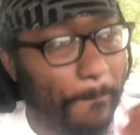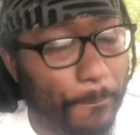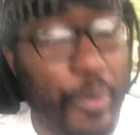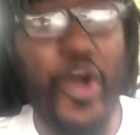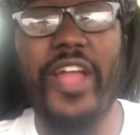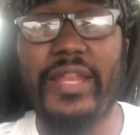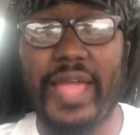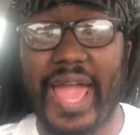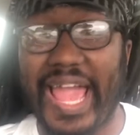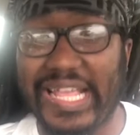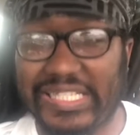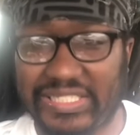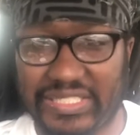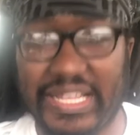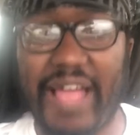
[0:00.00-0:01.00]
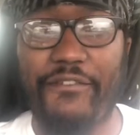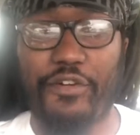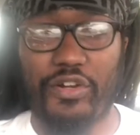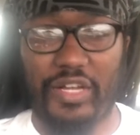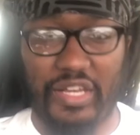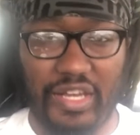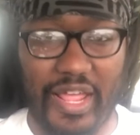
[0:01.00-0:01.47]
put a
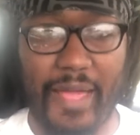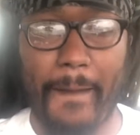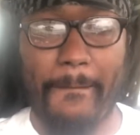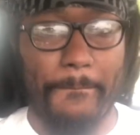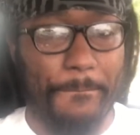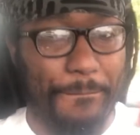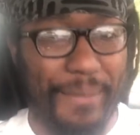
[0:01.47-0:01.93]
severed limb